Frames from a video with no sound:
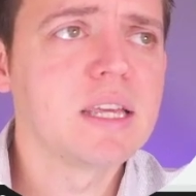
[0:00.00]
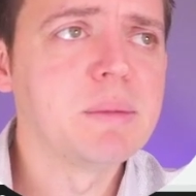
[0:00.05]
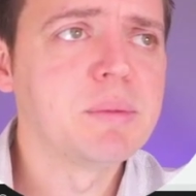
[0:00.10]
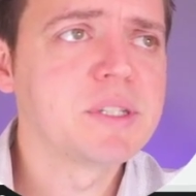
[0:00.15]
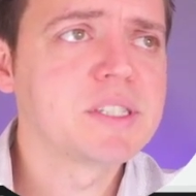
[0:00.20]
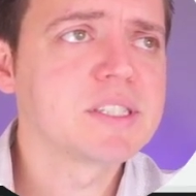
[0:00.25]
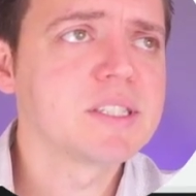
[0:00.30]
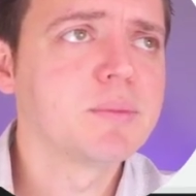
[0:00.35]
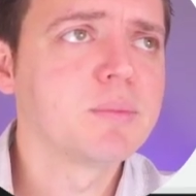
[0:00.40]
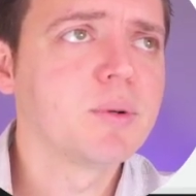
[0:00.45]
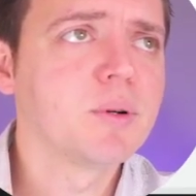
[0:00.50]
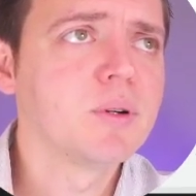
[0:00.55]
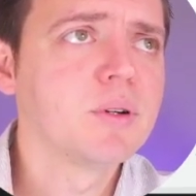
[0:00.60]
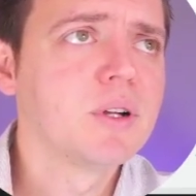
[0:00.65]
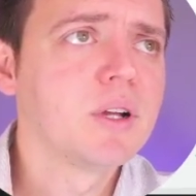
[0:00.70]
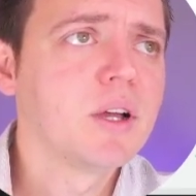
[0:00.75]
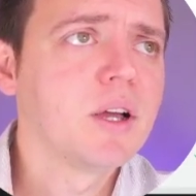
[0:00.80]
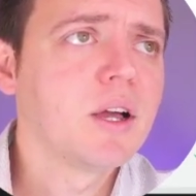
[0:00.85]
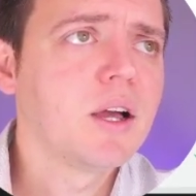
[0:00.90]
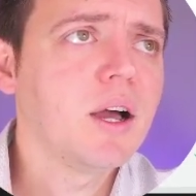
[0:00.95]
keep it
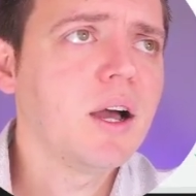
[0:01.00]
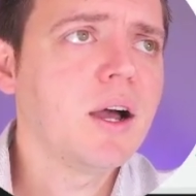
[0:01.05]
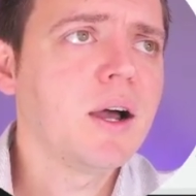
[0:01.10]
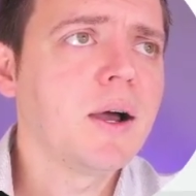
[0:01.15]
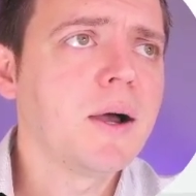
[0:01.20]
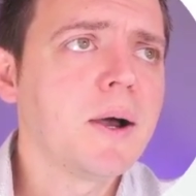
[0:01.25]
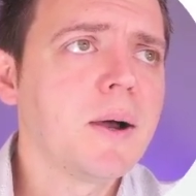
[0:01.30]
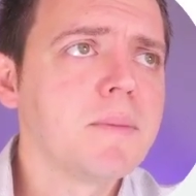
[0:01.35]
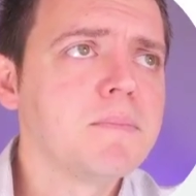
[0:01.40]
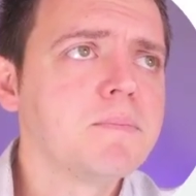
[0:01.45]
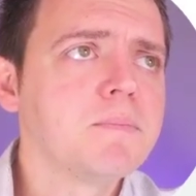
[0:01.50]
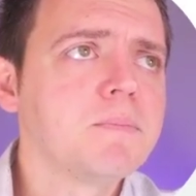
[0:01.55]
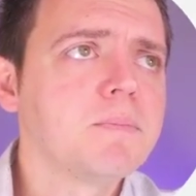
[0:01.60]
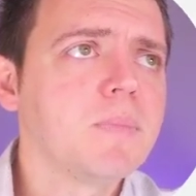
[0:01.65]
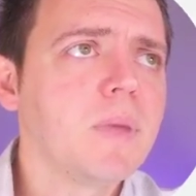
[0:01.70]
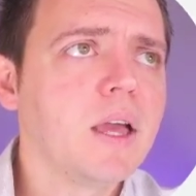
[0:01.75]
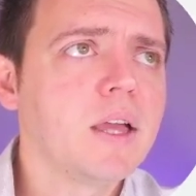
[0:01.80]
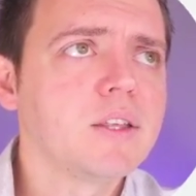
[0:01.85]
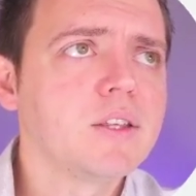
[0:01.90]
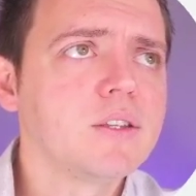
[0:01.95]
simple. Um,
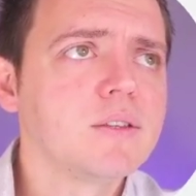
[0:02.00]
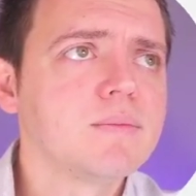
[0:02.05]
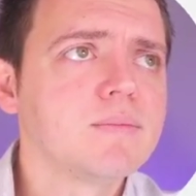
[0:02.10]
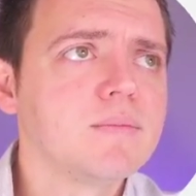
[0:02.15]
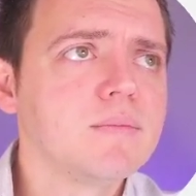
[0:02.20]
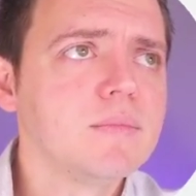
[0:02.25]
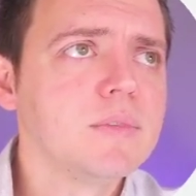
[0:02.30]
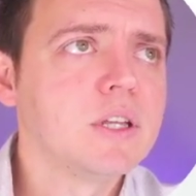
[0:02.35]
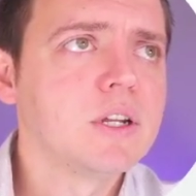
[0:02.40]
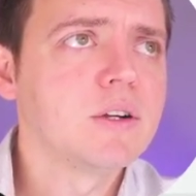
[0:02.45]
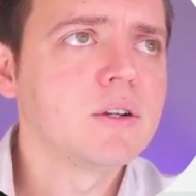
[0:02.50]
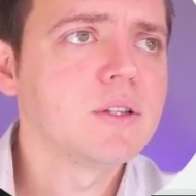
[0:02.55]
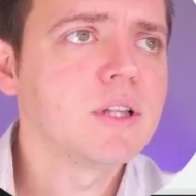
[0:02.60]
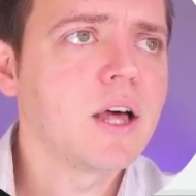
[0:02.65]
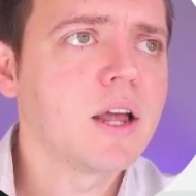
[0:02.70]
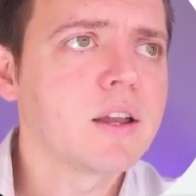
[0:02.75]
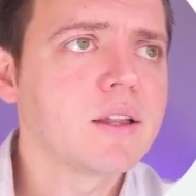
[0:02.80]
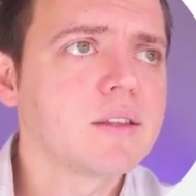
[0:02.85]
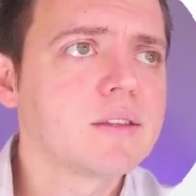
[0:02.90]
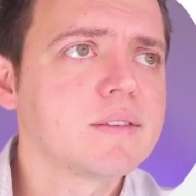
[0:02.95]
and you know a
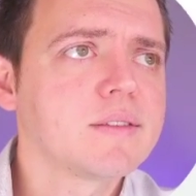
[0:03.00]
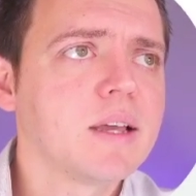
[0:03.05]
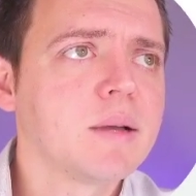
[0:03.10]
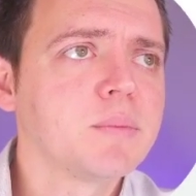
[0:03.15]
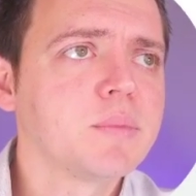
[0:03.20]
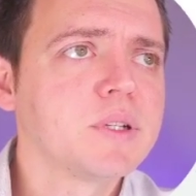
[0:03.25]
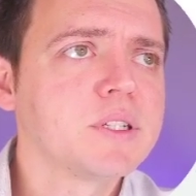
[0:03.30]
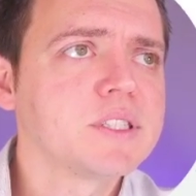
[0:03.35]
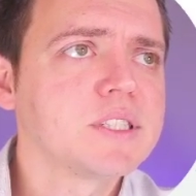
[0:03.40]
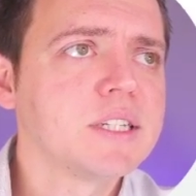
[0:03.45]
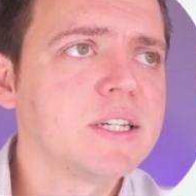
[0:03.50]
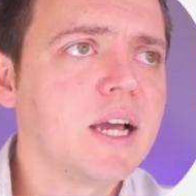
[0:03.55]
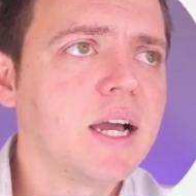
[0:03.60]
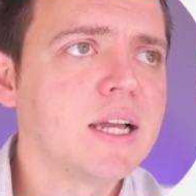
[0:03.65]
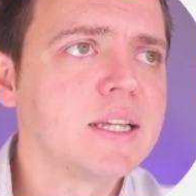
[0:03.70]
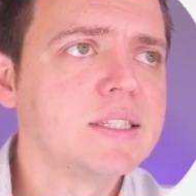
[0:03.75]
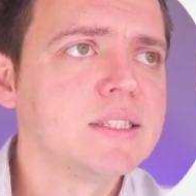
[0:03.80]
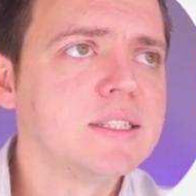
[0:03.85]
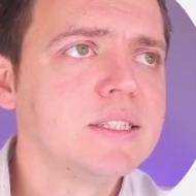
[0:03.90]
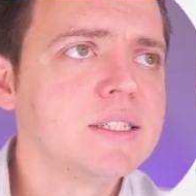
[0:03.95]
lot of templates and
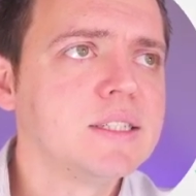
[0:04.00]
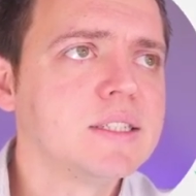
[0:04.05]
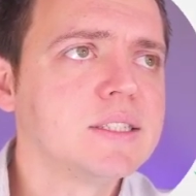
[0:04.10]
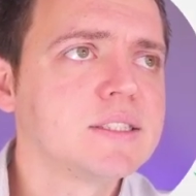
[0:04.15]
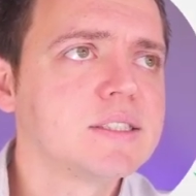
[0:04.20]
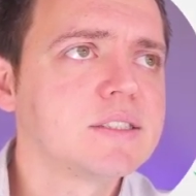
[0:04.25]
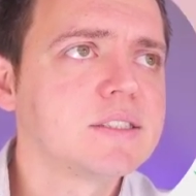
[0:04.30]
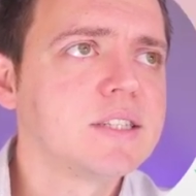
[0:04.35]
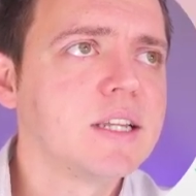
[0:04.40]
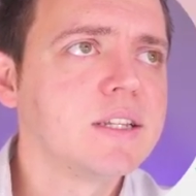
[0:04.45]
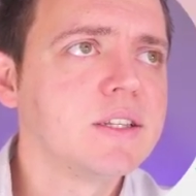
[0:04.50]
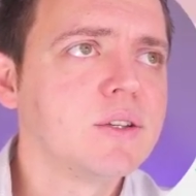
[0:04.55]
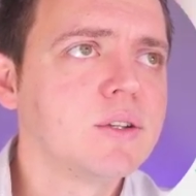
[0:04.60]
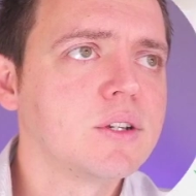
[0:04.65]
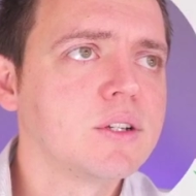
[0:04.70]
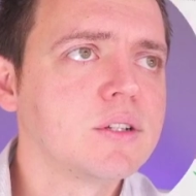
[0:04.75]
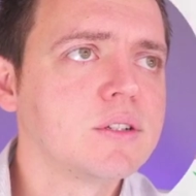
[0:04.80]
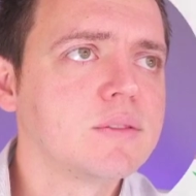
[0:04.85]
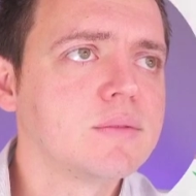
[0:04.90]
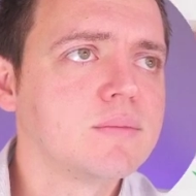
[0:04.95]
ideas that you
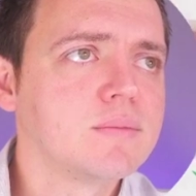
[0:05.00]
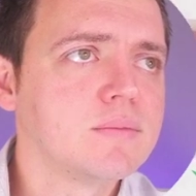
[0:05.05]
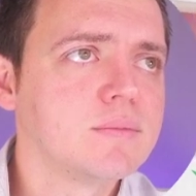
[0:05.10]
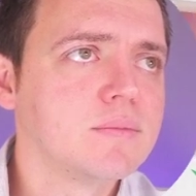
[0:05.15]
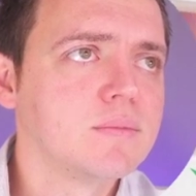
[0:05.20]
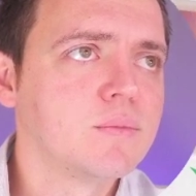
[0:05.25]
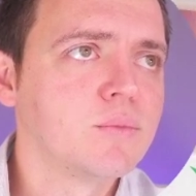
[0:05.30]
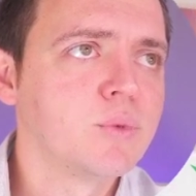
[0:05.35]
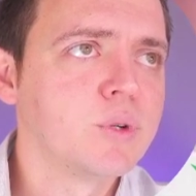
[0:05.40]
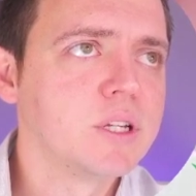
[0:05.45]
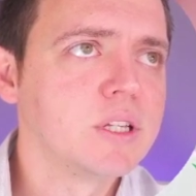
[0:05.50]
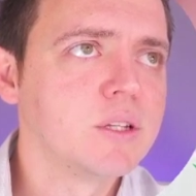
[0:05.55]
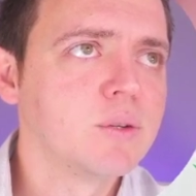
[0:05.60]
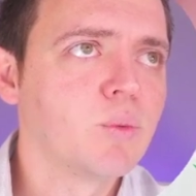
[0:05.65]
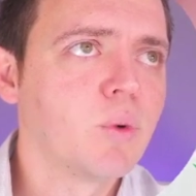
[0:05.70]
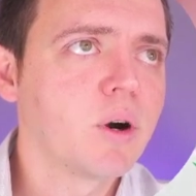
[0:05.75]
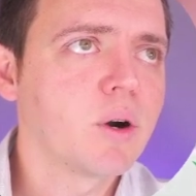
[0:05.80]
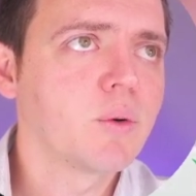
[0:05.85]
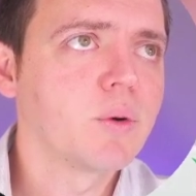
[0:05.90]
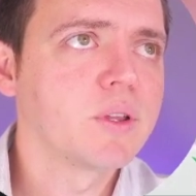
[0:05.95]
could really
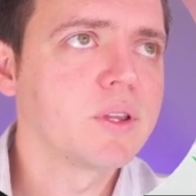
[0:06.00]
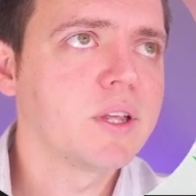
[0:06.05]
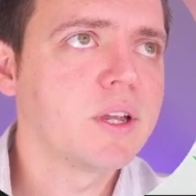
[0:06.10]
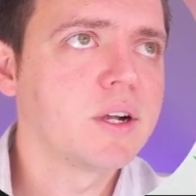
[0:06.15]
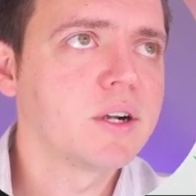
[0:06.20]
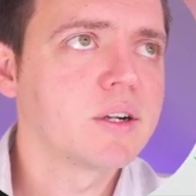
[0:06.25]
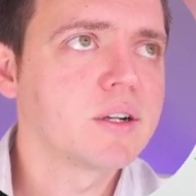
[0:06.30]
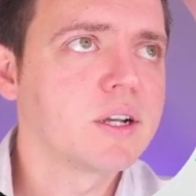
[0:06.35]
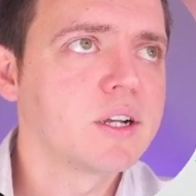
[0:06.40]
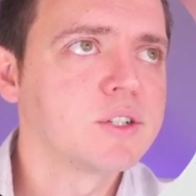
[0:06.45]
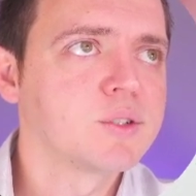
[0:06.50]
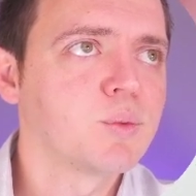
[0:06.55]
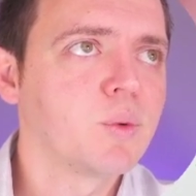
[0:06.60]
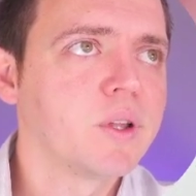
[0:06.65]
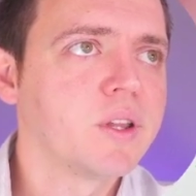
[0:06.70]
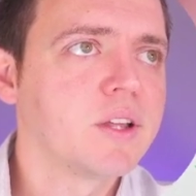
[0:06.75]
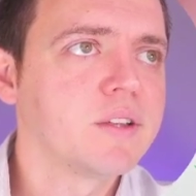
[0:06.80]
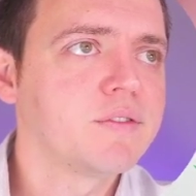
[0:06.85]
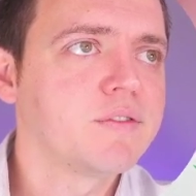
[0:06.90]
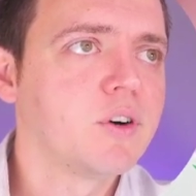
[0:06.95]
work with here. Here's
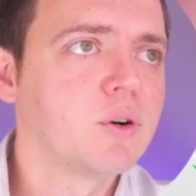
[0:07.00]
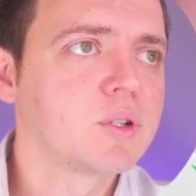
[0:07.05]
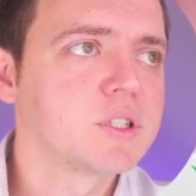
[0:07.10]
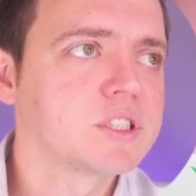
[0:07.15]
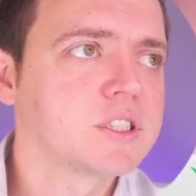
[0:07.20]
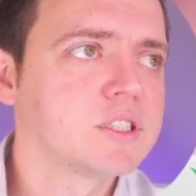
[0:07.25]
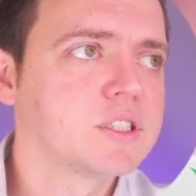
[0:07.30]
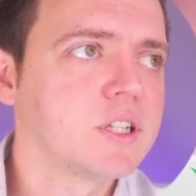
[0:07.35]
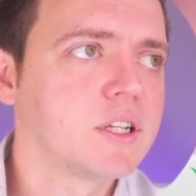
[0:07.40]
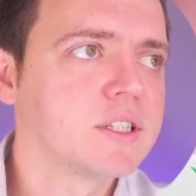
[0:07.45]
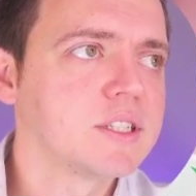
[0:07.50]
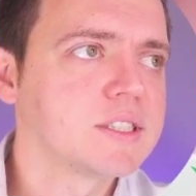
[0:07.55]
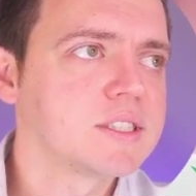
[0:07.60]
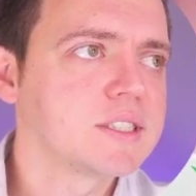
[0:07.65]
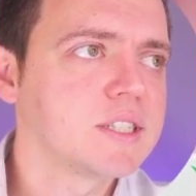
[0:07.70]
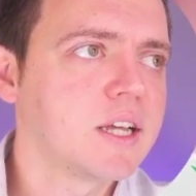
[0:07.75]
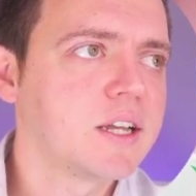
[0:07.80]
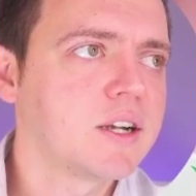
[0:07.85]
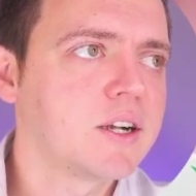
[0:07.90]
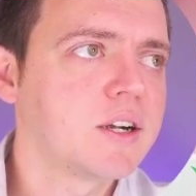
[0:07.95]
one that focuses on the
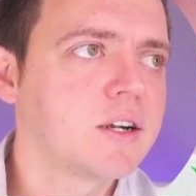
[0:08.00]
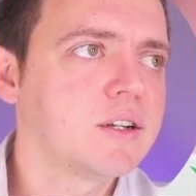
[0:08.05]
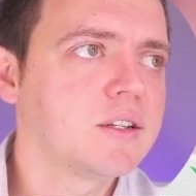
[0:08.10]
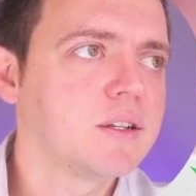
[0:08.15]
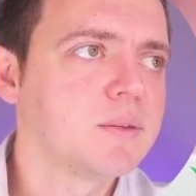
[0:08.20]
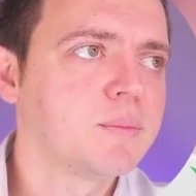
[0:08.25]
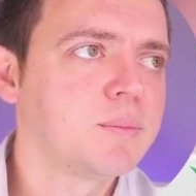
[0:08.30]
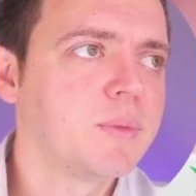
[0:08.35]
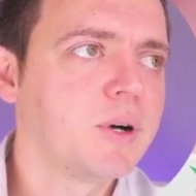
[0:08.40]
center and the